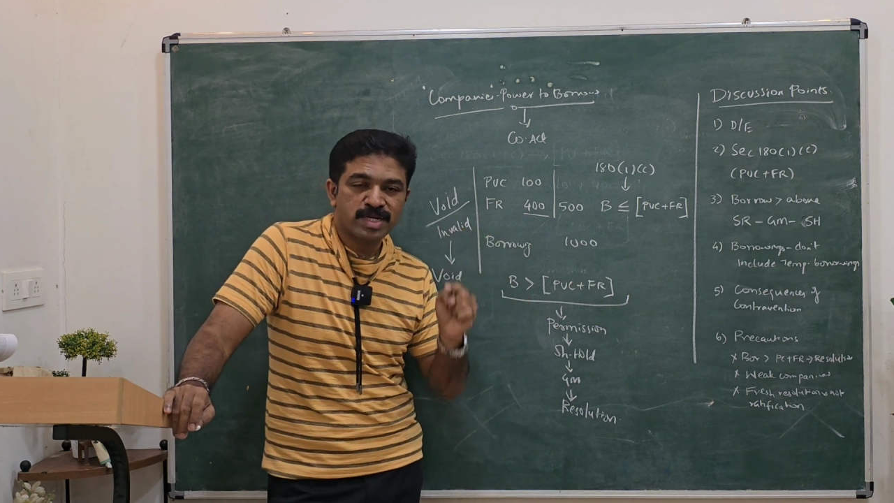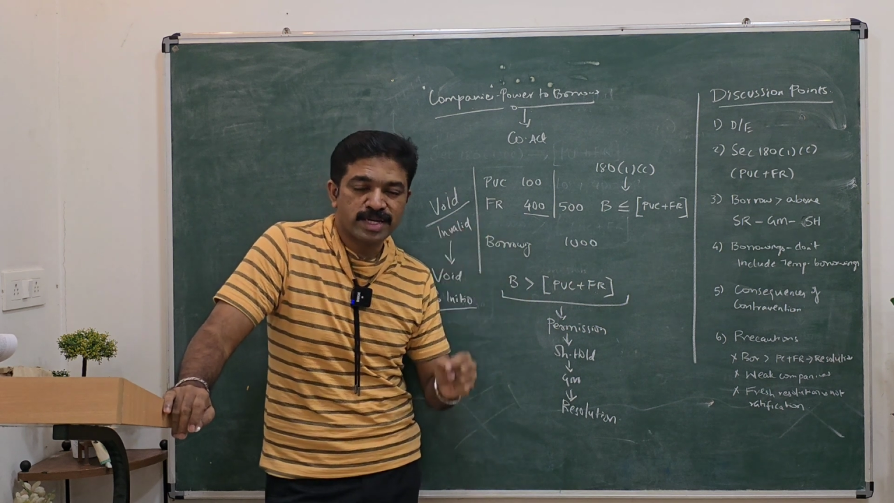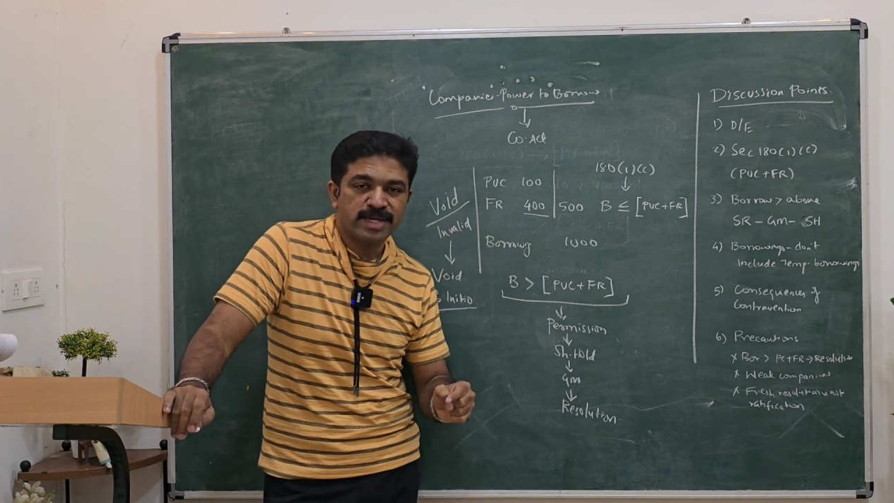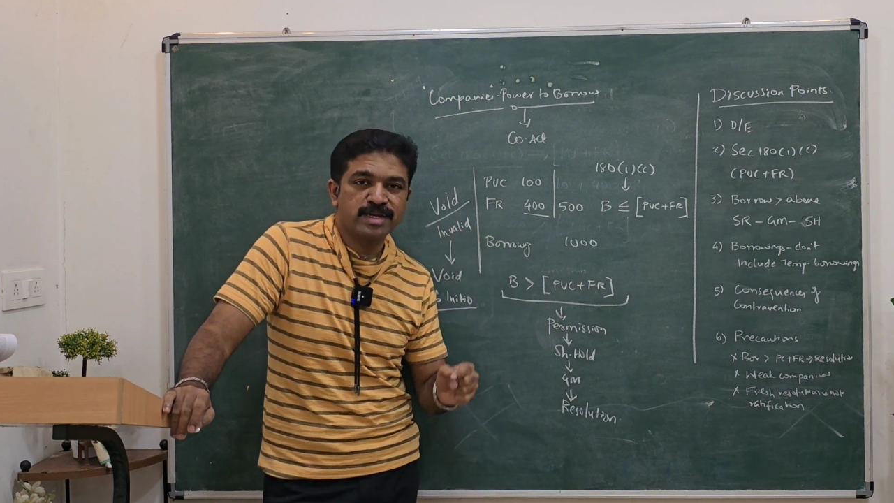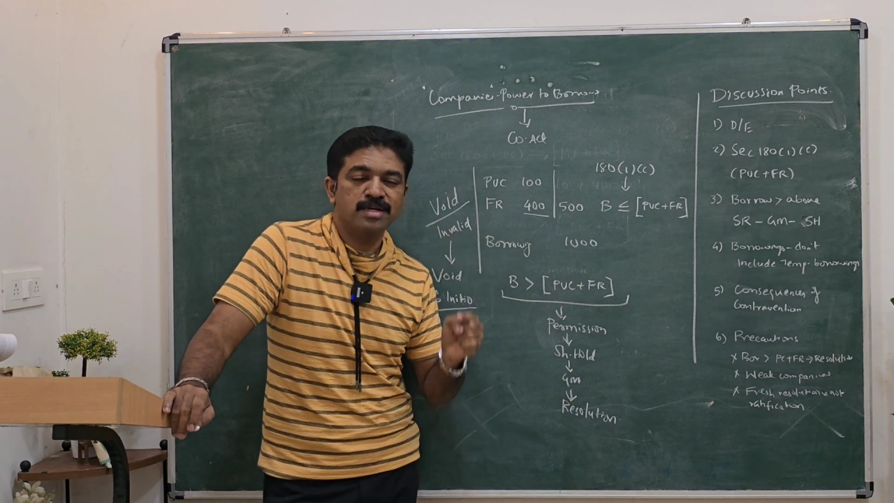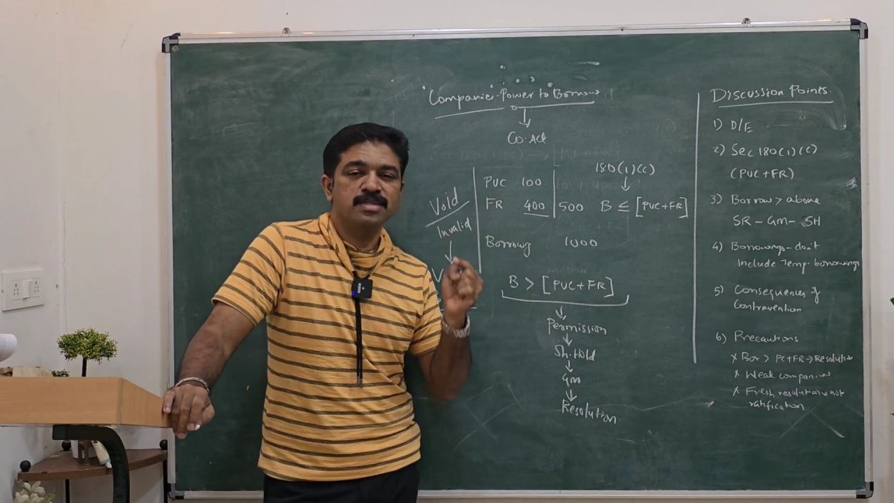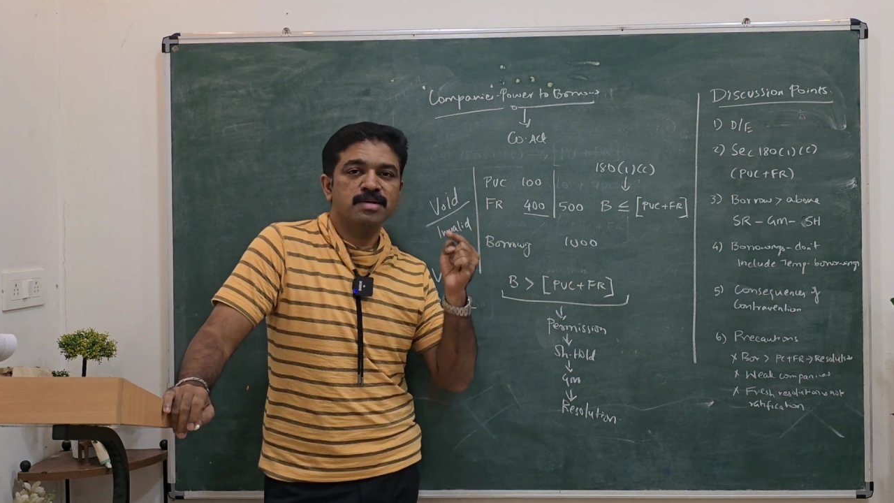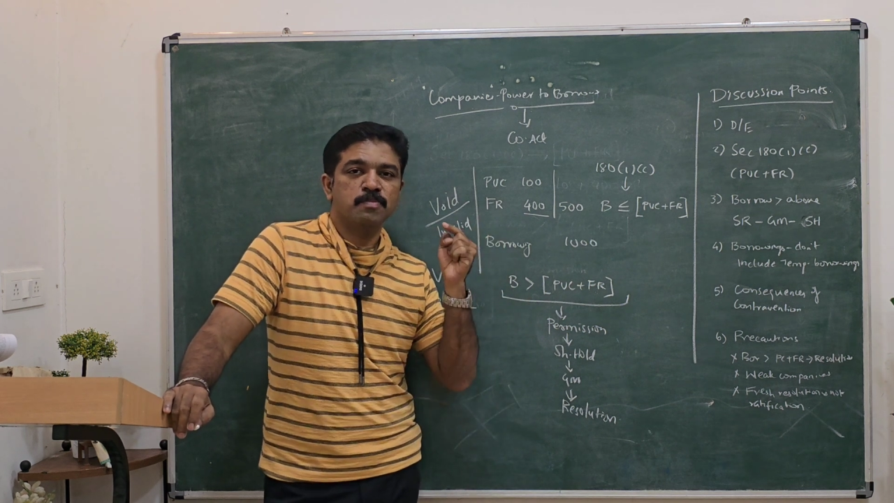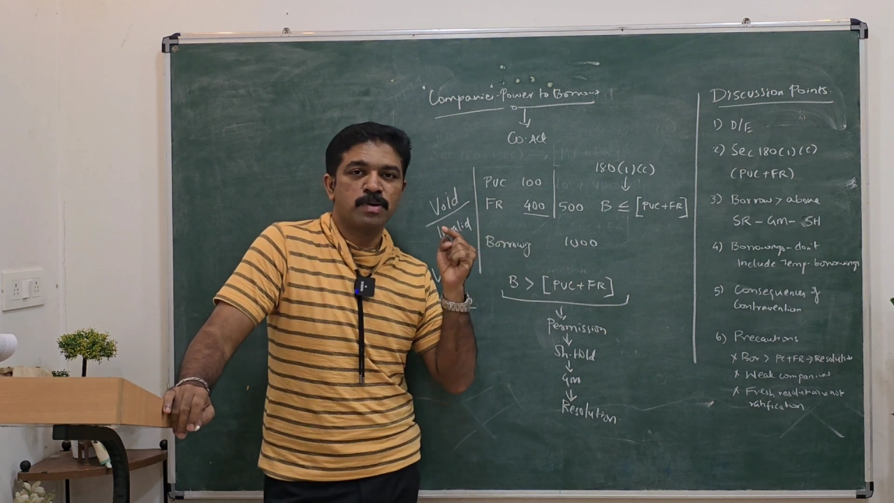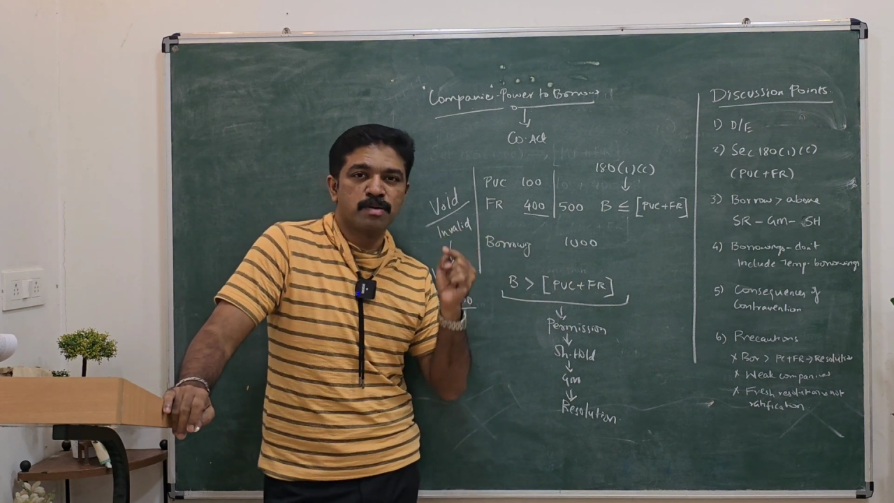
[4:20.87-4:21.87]
taken the
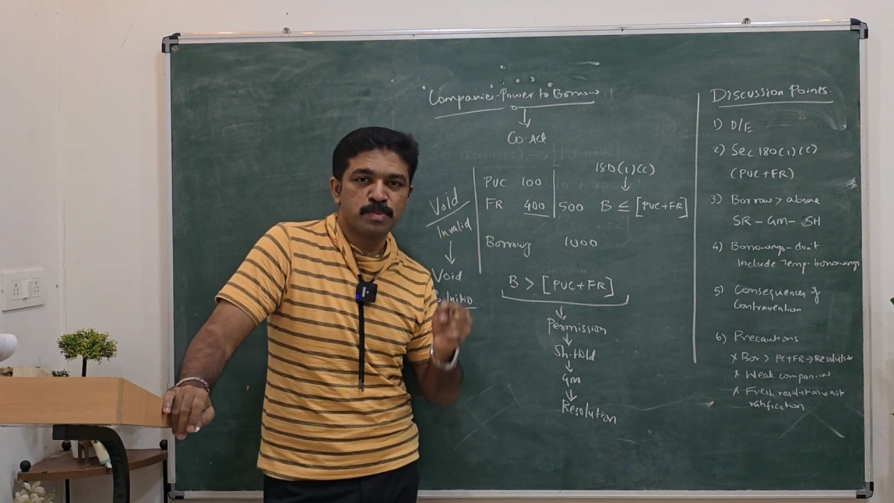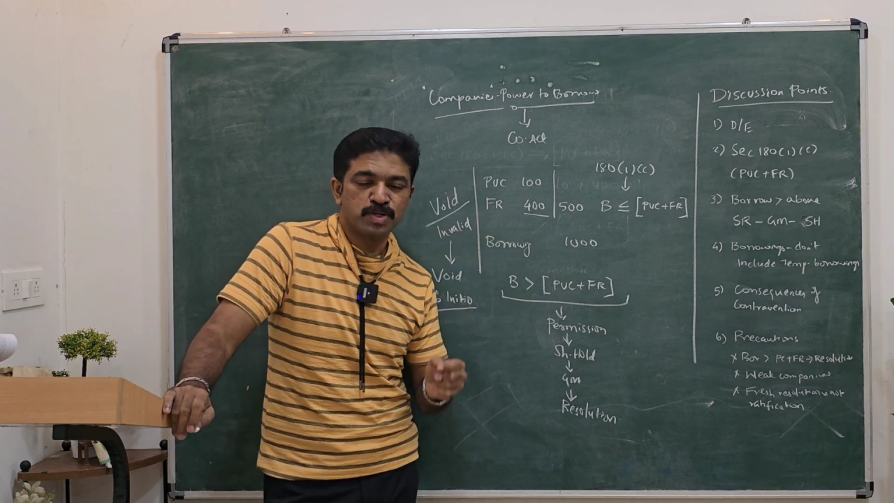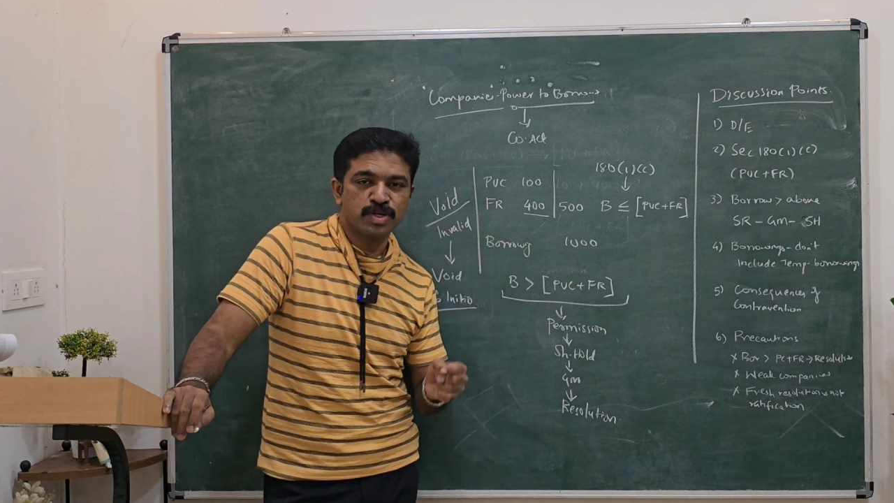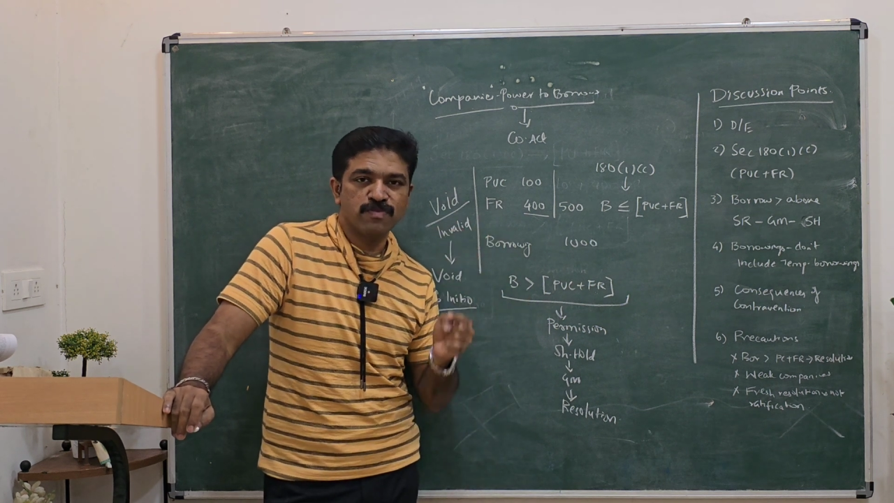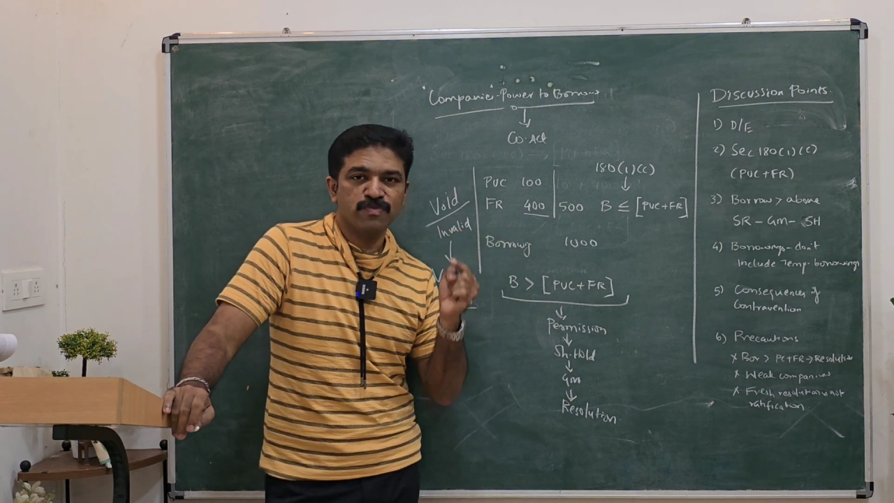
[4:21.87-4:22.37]
permission